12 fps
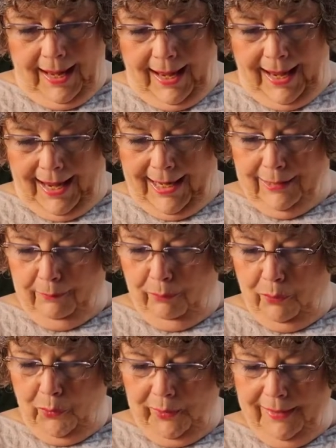It's
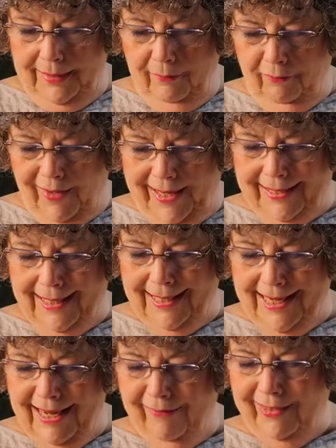important to find an
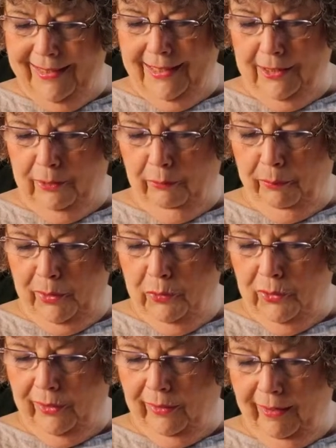even
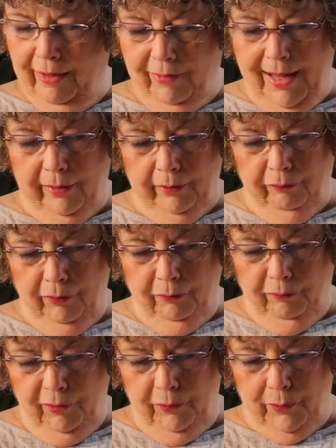distribution of colorful
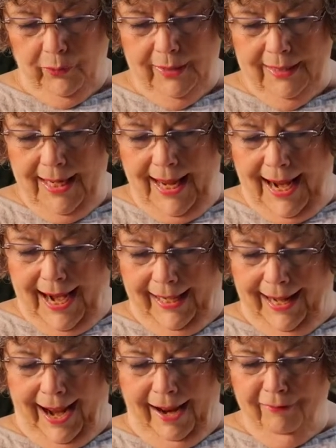foods, and
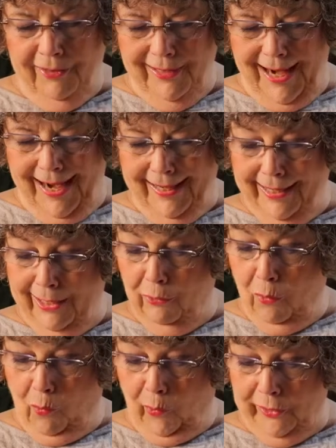after adding in
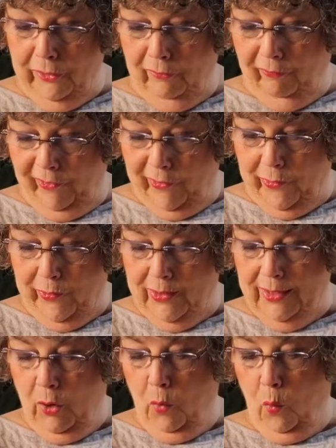orange foods,
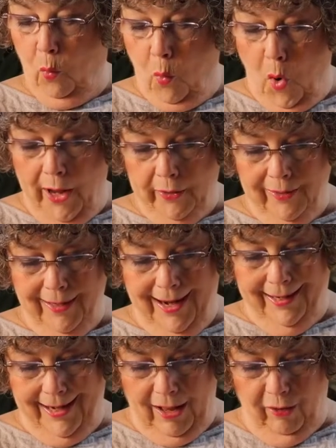water, and
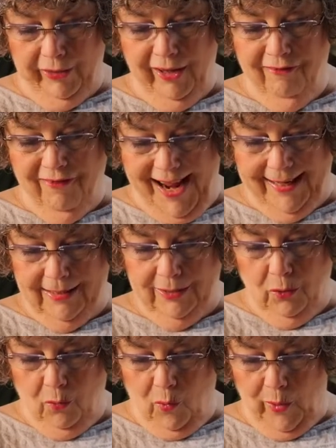healthy fats and
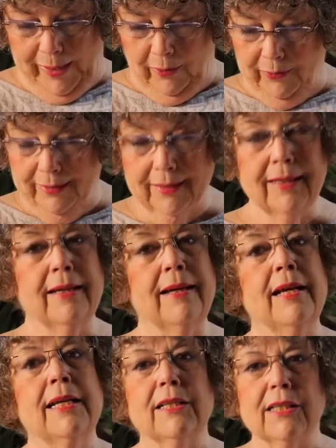oils,
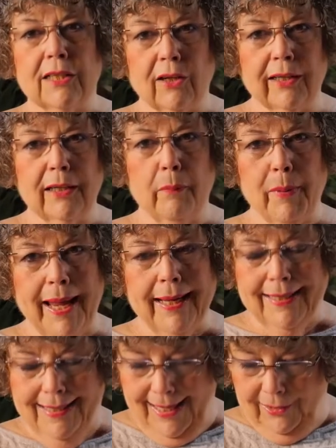start to pay
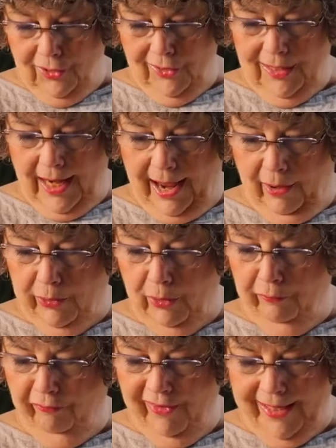attention to how you're
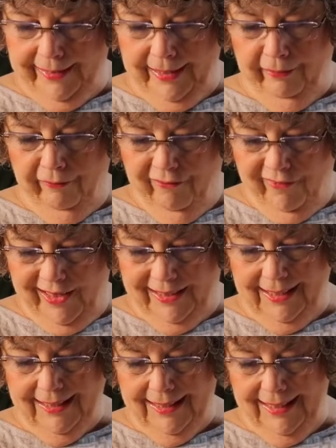feeling
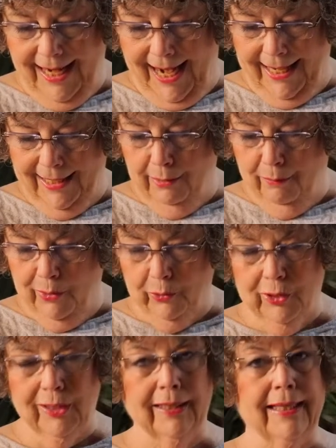physically and
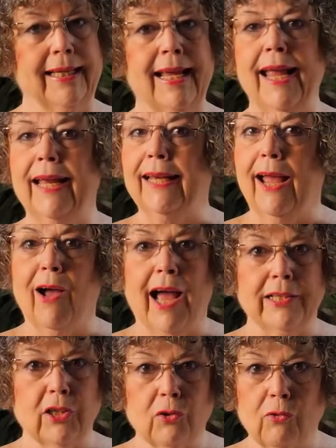emotionally. Now, I
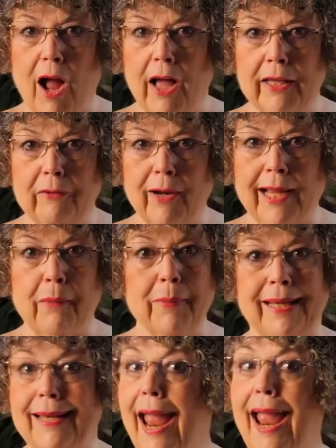strongly
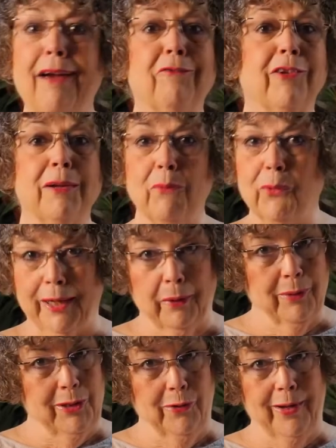recommend every morning
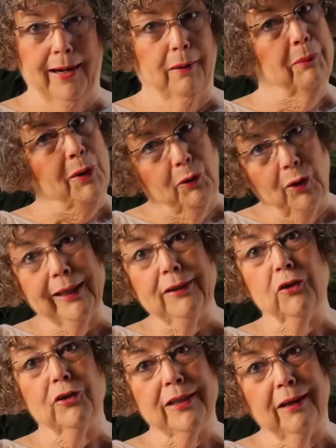when you get up, you look at
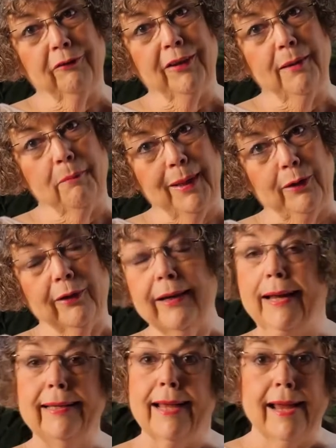yourself in the mirror
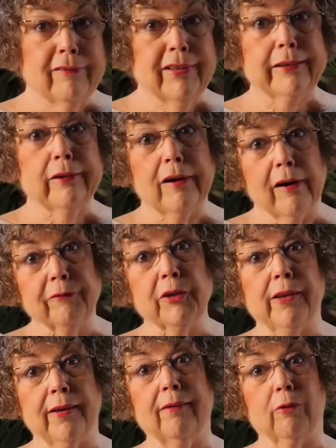and you have a little
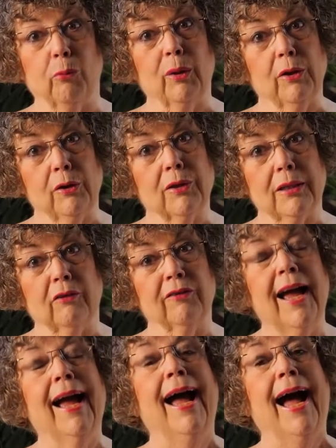conversation with yourself.
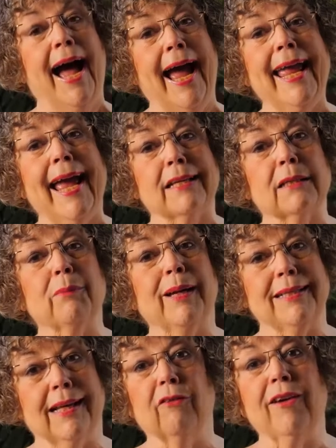I ask
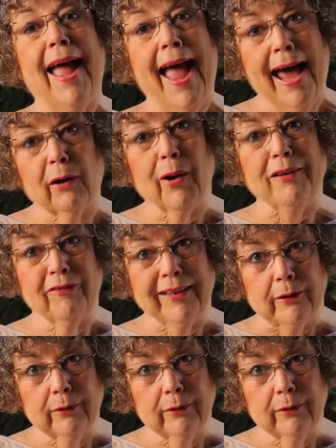myself, how do I feel?